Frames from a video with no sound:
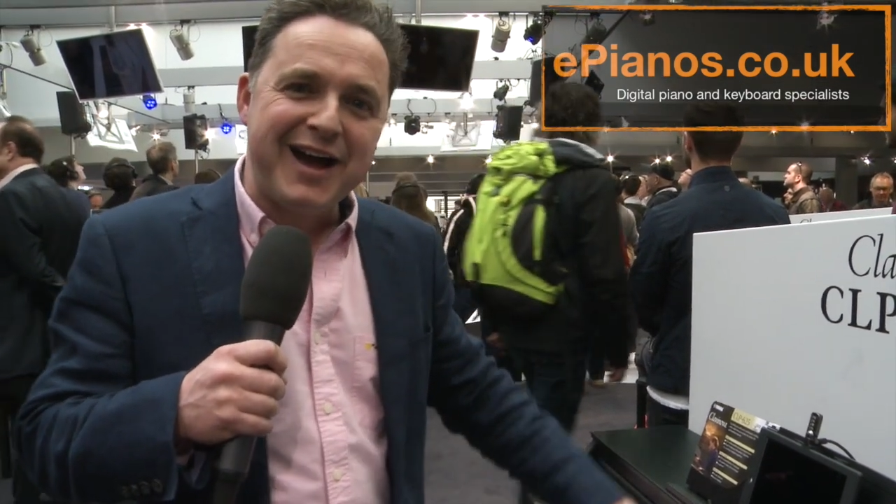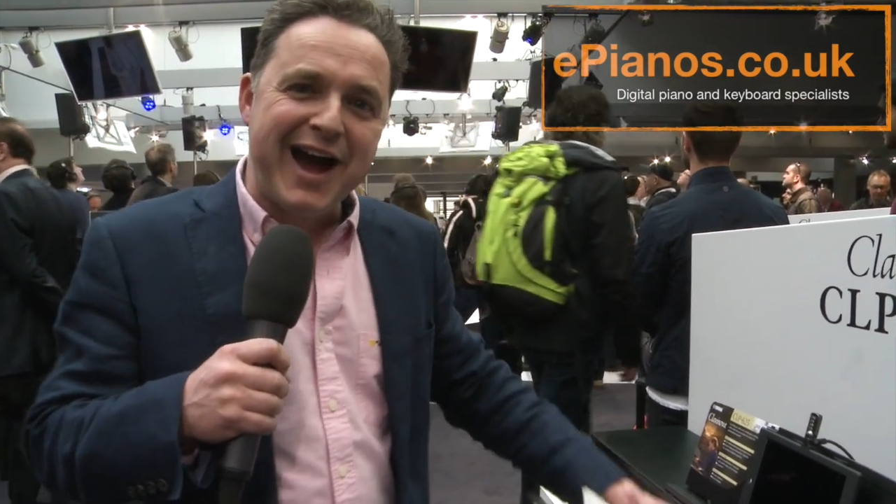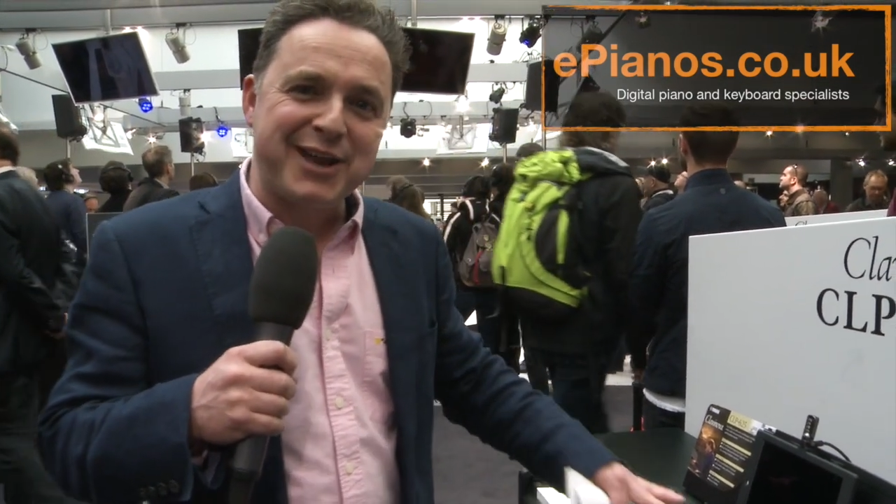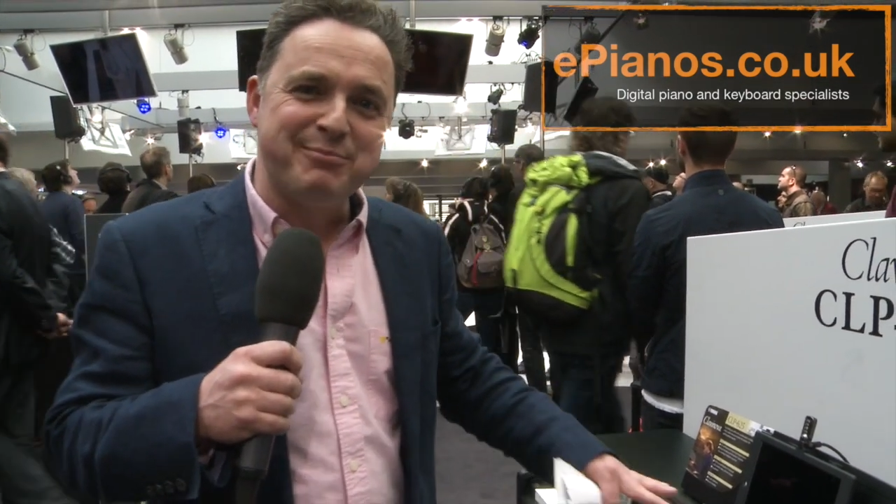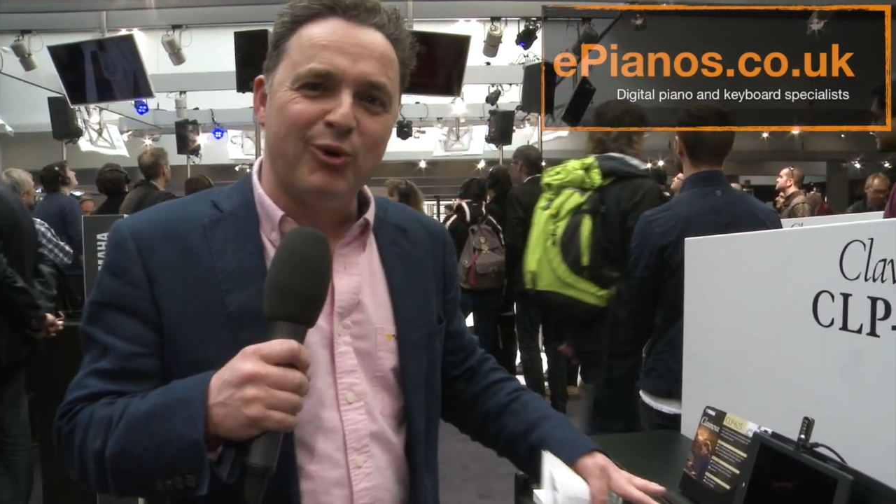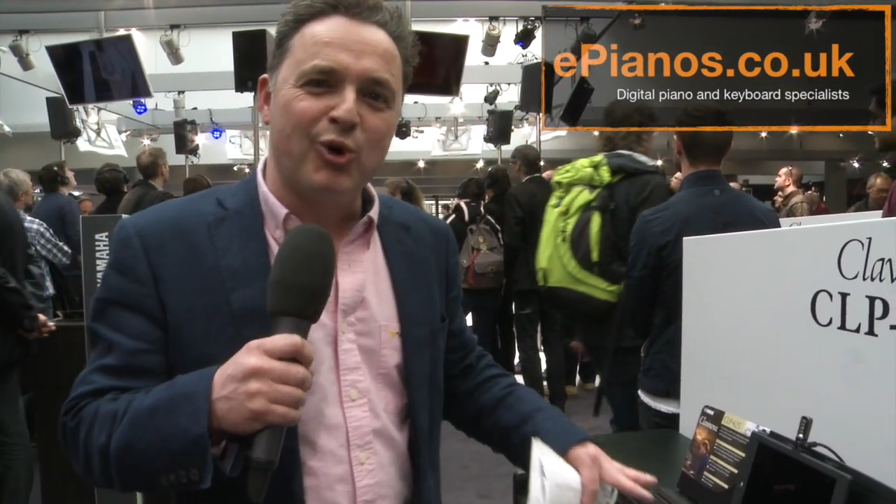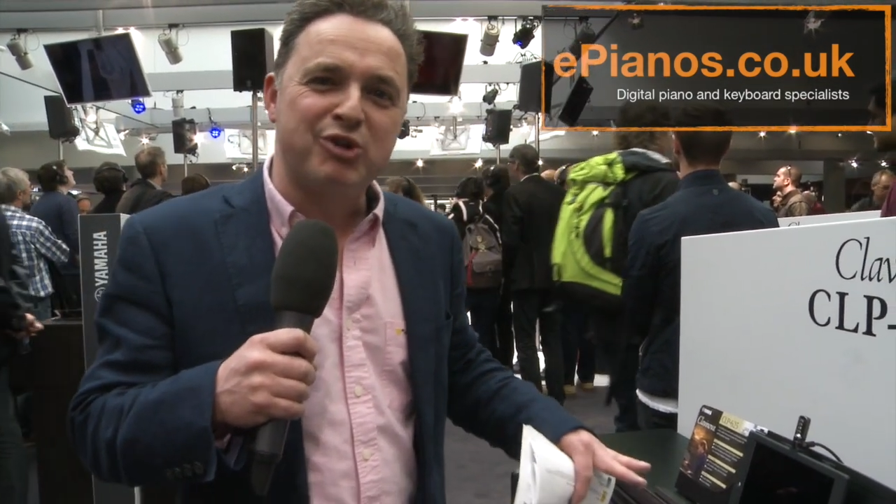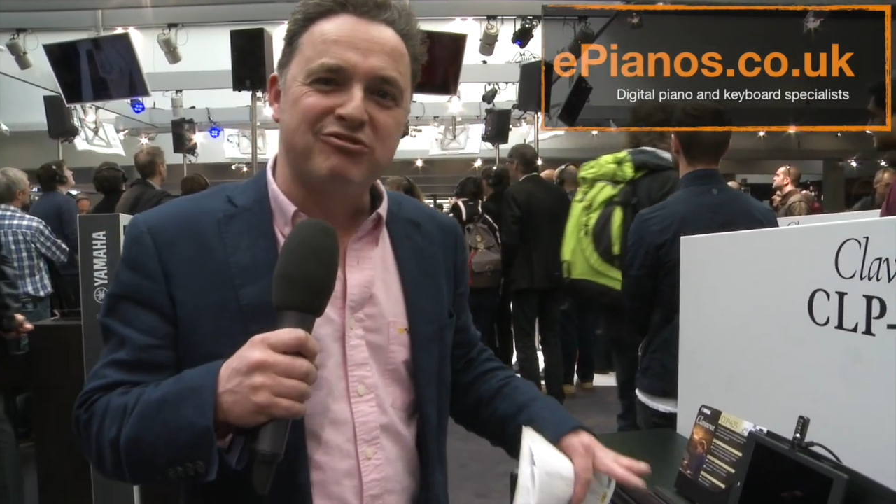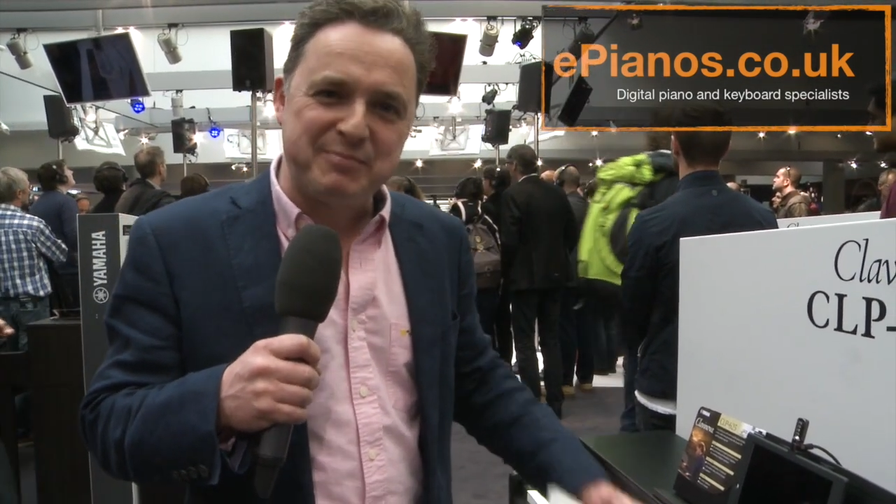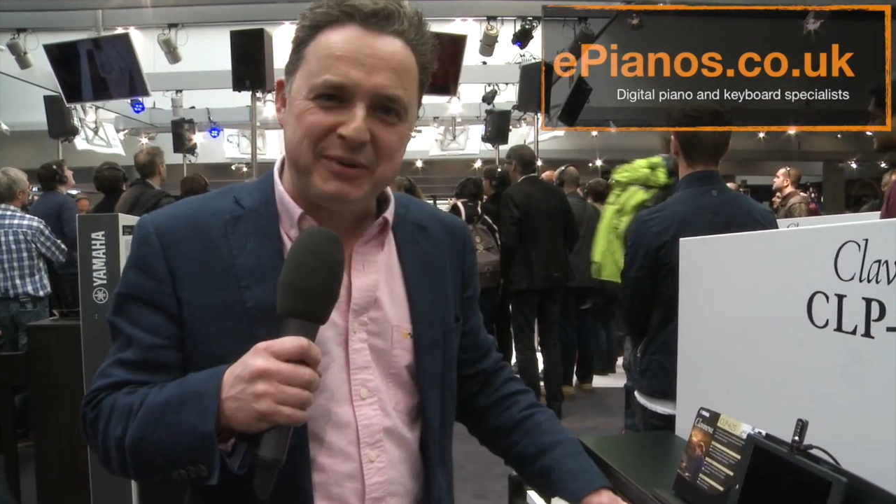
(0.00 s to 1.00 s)
and a more
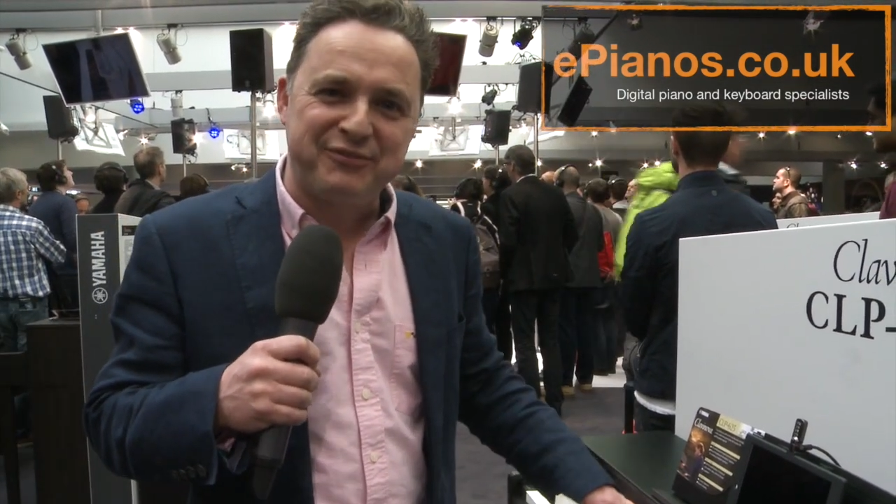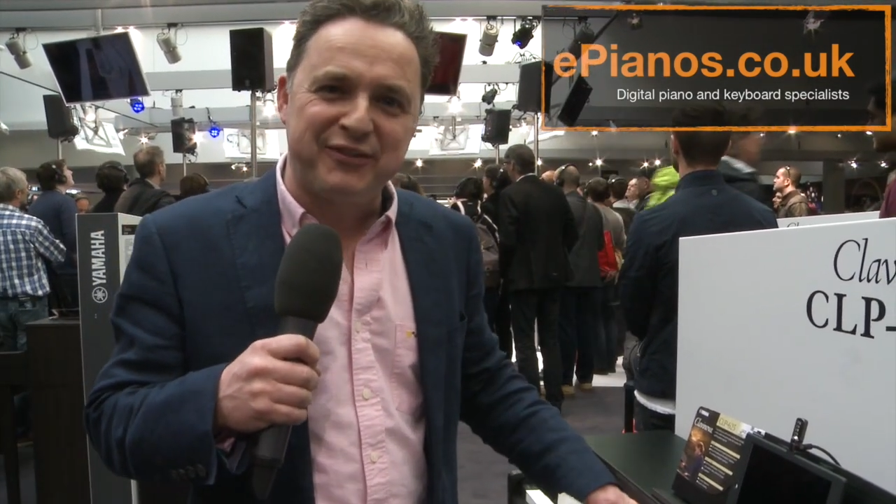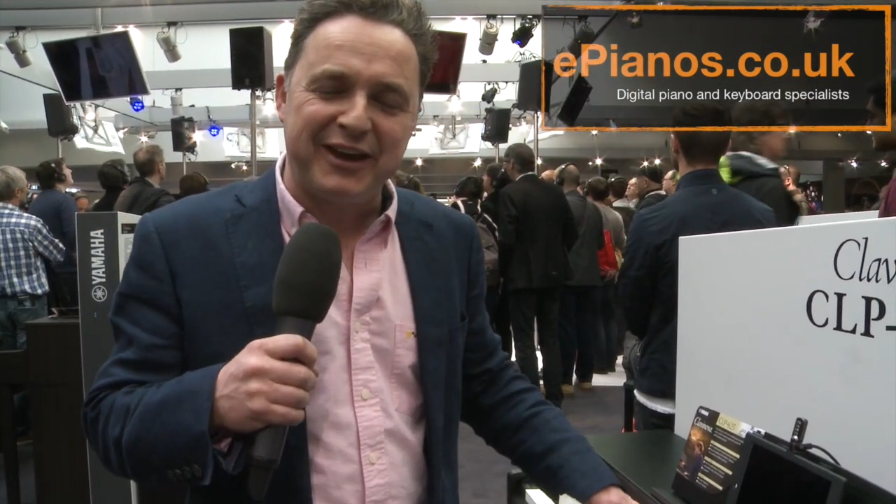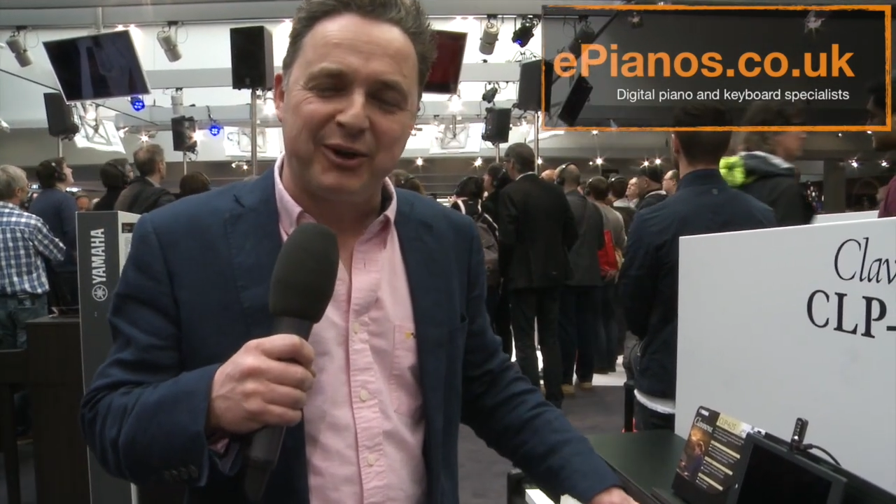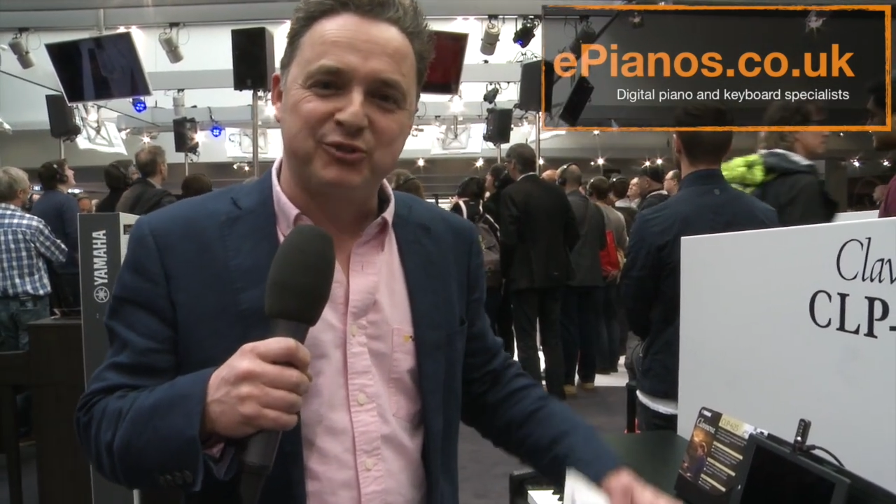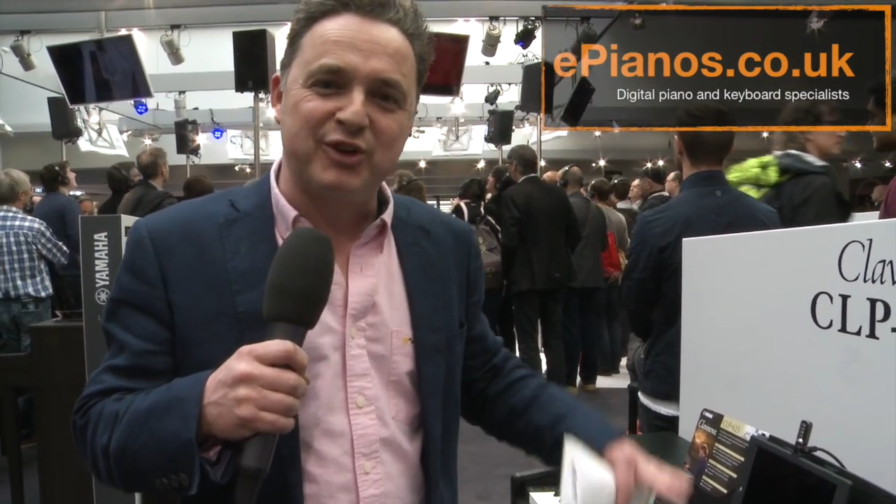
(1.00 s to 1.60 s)
grippy feel,